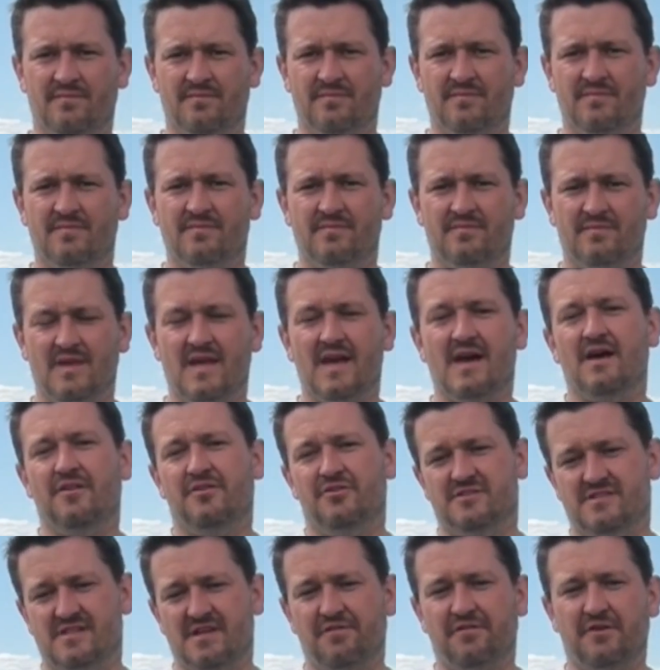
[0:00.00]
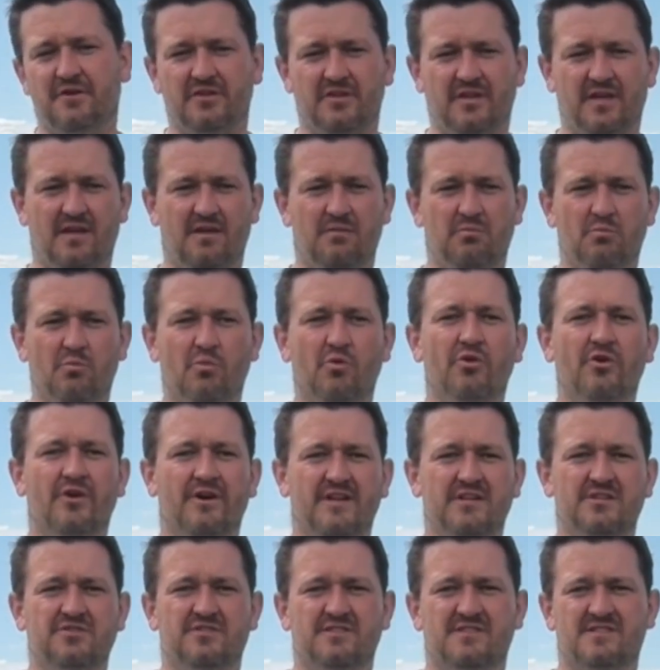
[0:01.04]
now. Yeah, there's definitely more
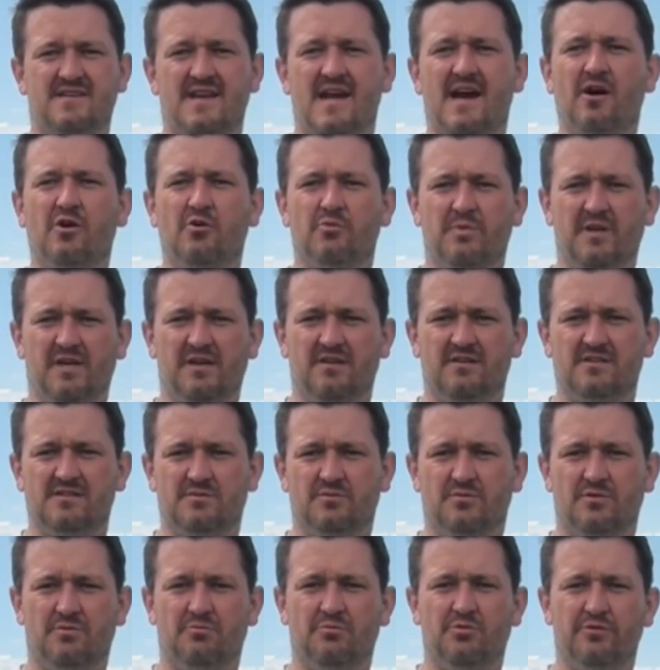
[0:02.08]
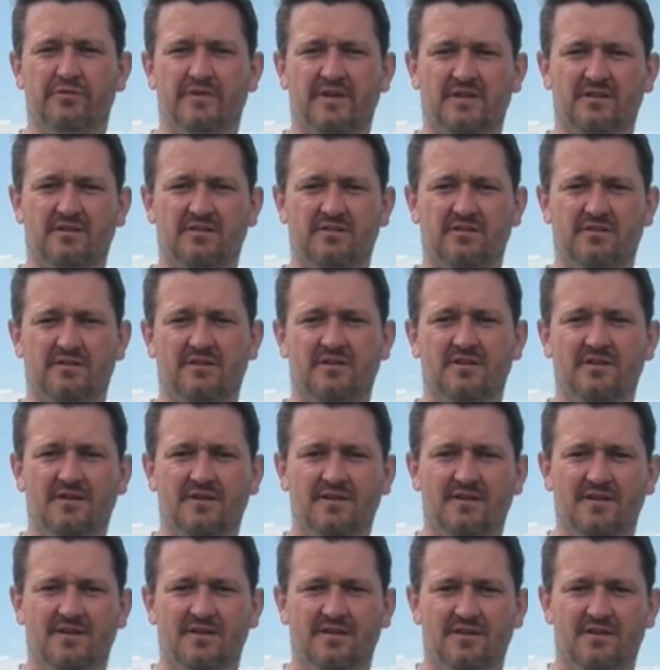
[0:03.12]
interest now because we're moving to
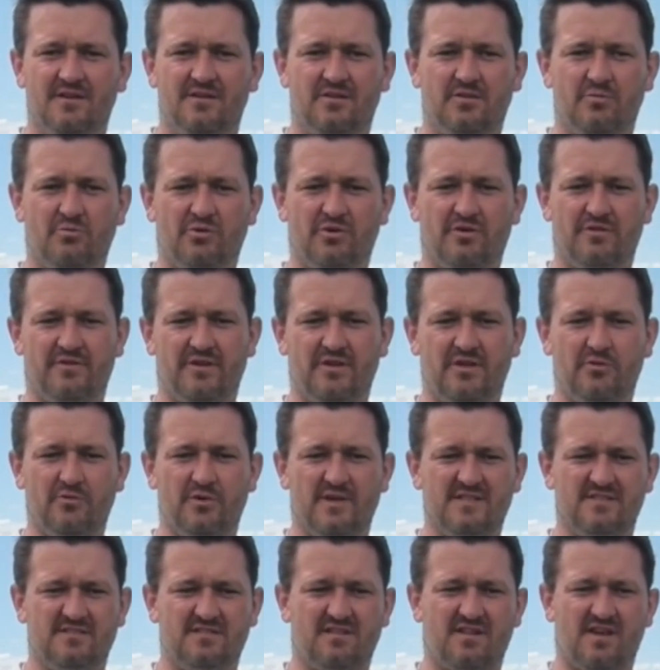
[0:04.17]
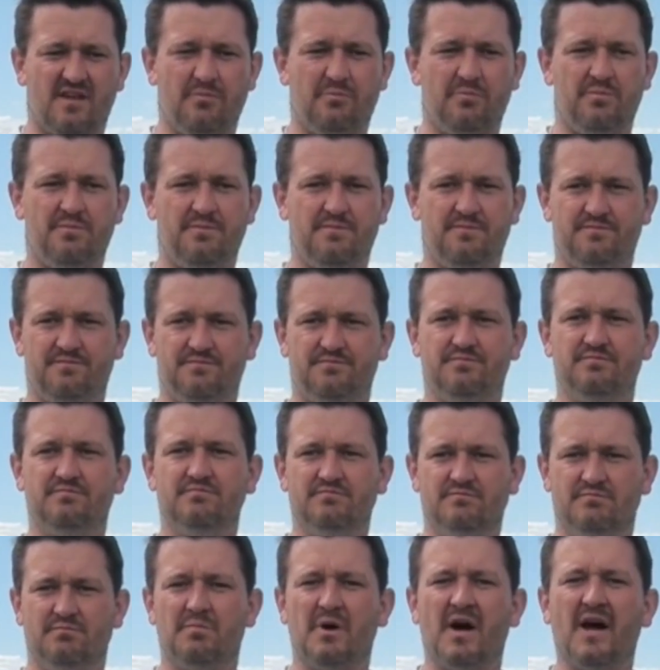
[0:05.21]
more of a US type
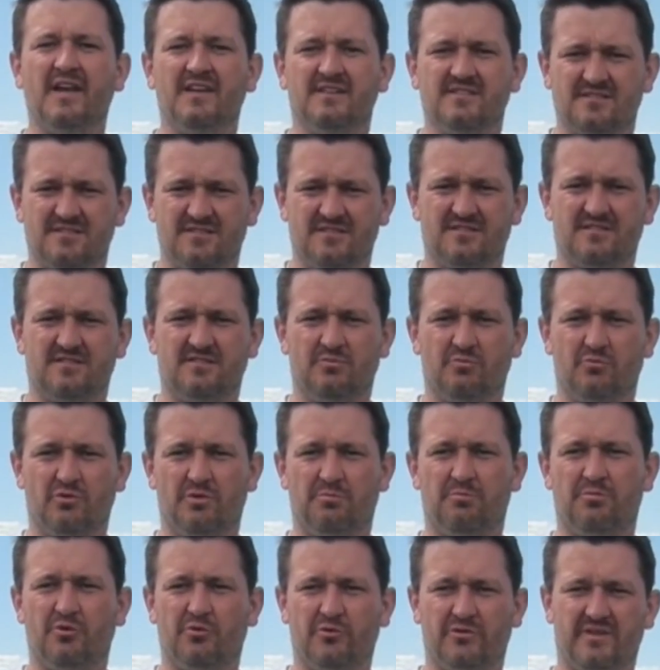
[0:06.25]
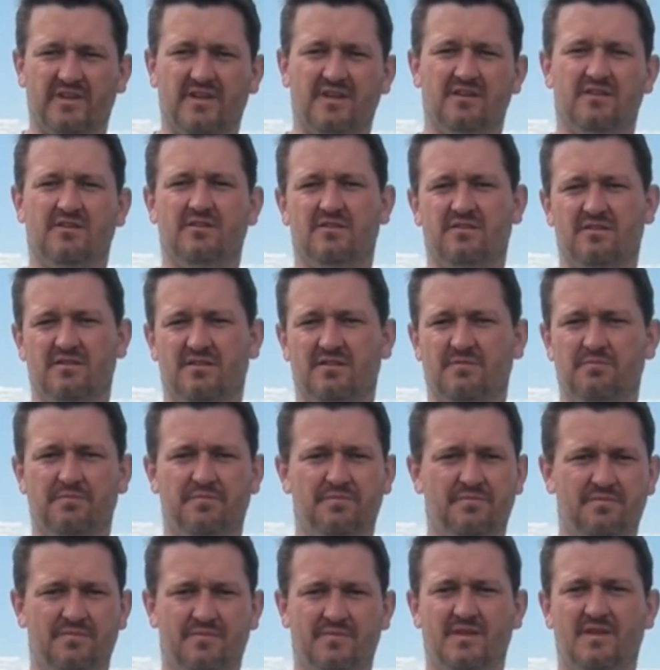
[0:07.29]
buying system where protein,
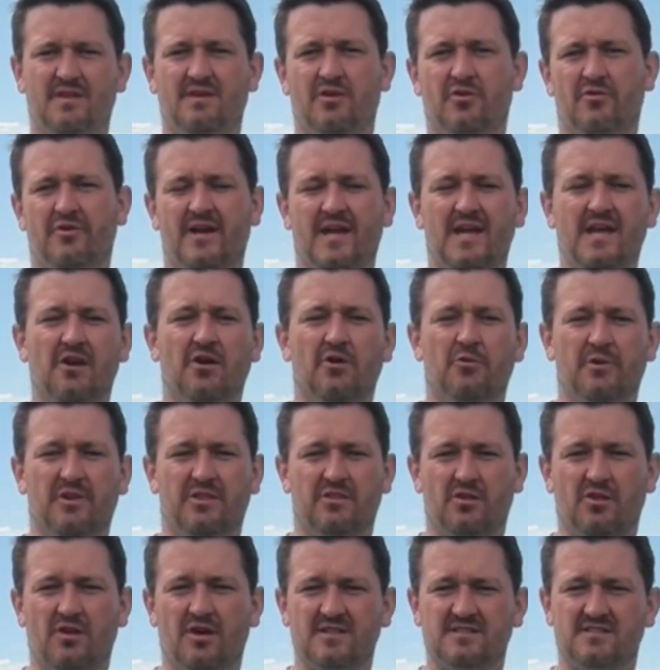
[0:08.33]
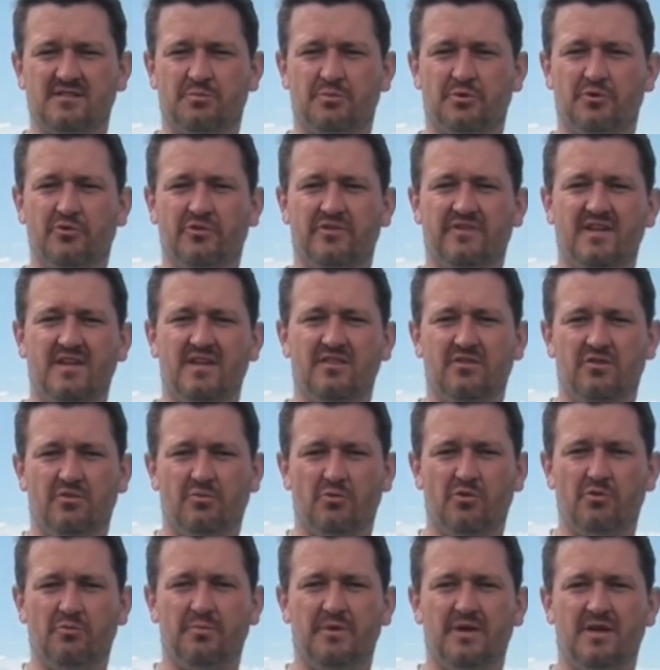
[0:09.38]
in a year with lots of protein there
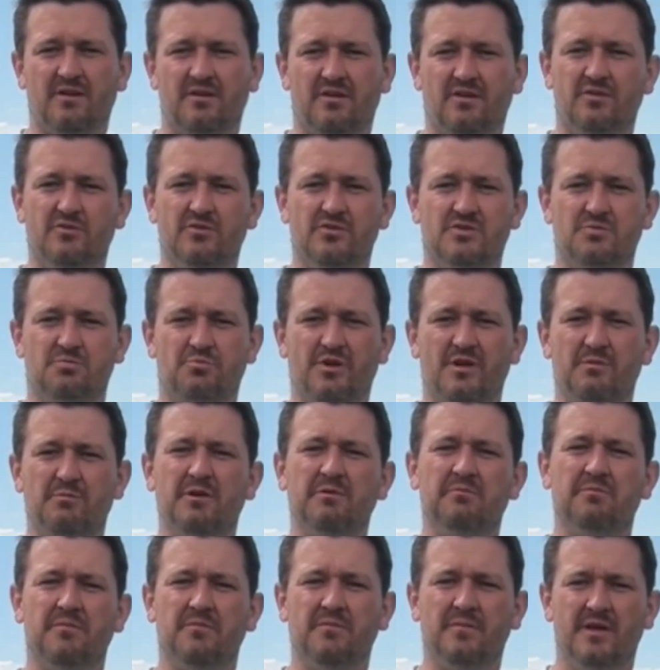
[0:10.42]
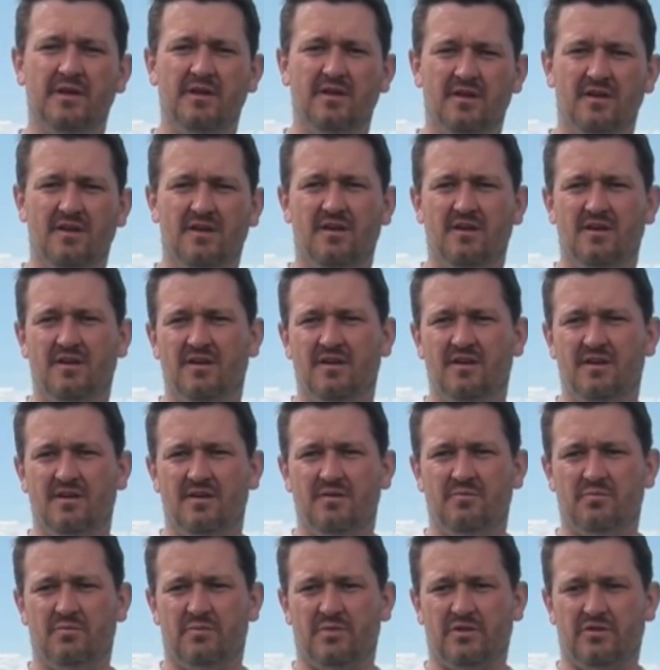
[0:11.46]
won't be a huge premium,
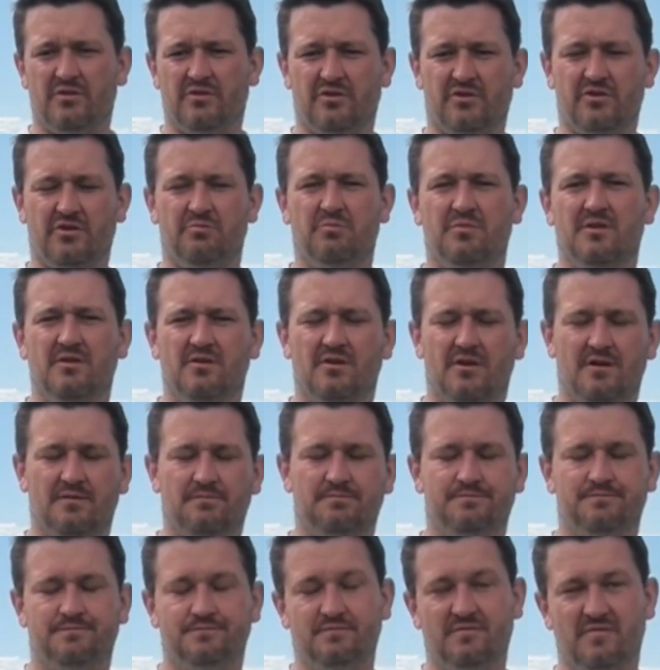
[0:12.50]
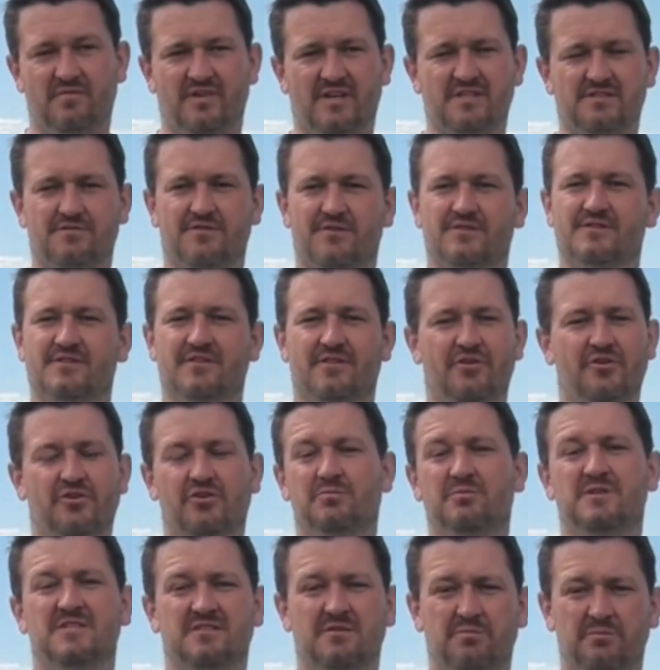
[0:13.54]
but there could be, or vice versa, there
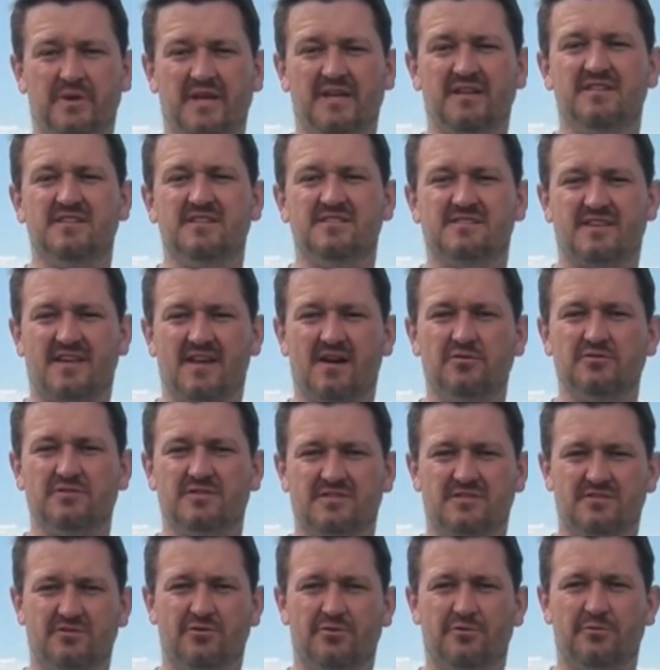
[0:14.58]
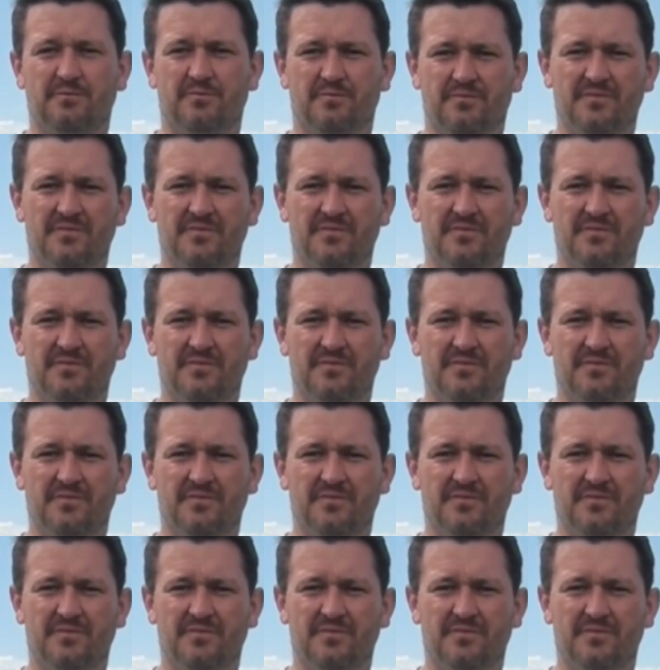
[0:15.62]
could be some big discounts. So